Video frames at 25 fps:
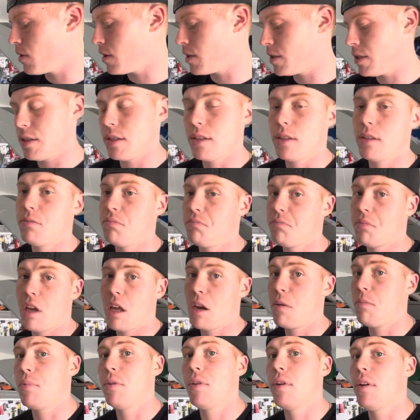I just kind
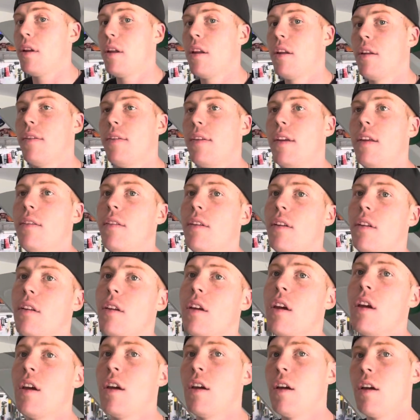of put it in and sent it
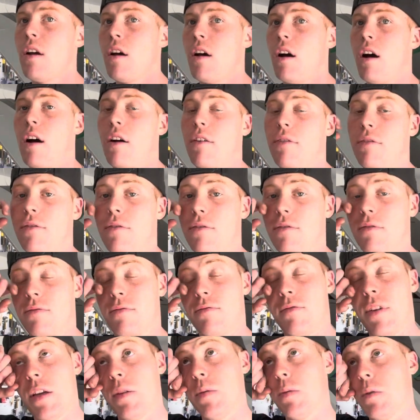off
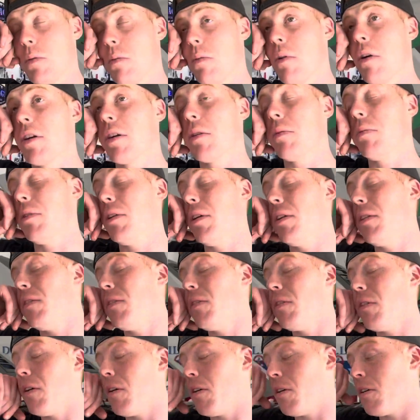Facebook Marketplace.
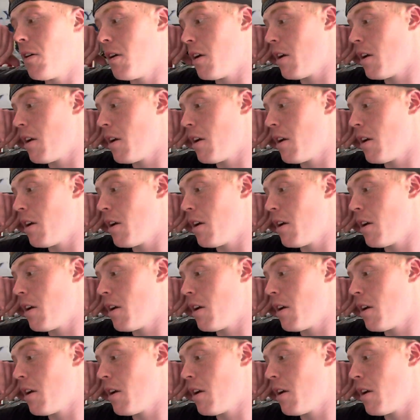So